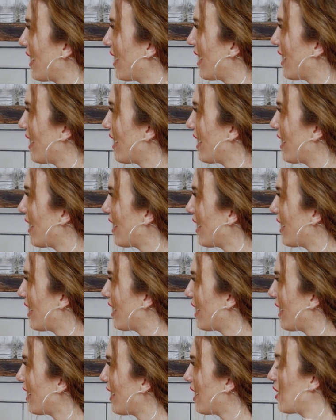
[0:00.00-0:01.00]

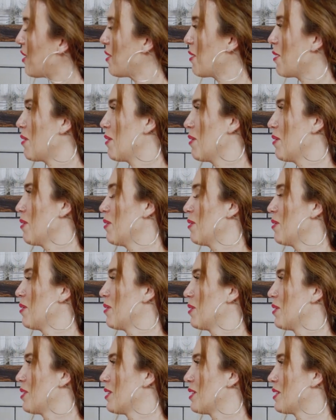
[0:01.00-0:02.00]

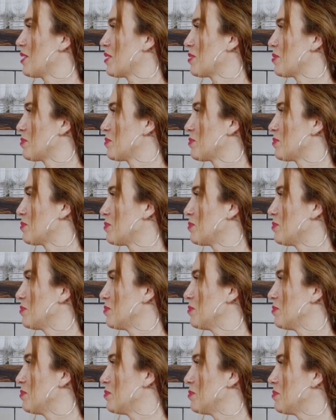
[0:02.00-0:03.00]

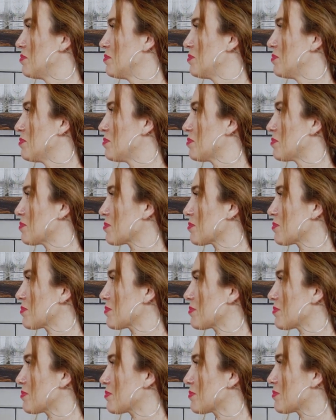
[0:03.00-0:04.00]

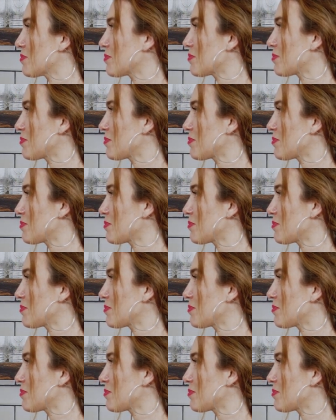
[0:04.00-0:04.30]
[no speech]